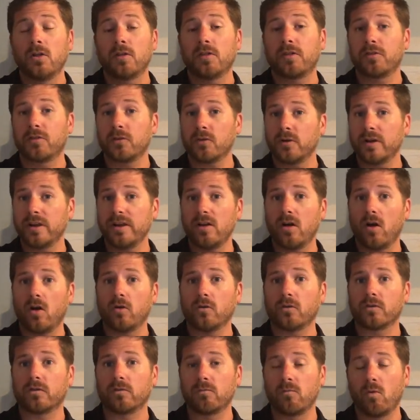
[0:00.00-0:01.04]

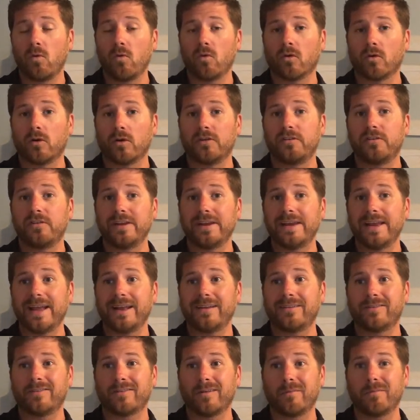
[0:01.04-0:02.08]
$30 more to
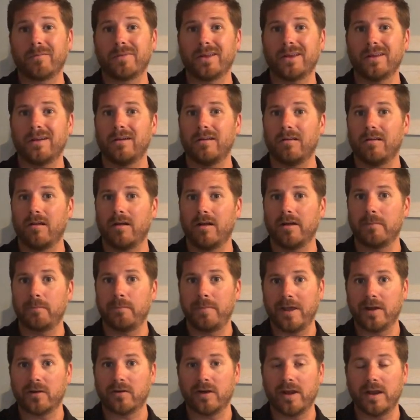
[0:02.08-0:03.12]
get something a lot
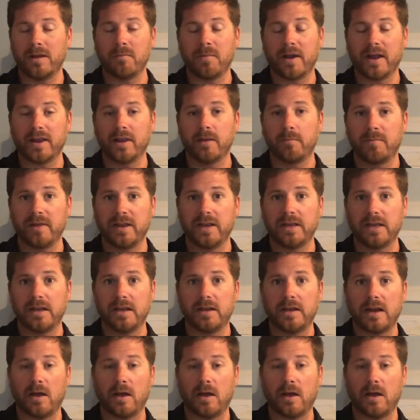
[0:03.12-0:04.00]
better in my opinion.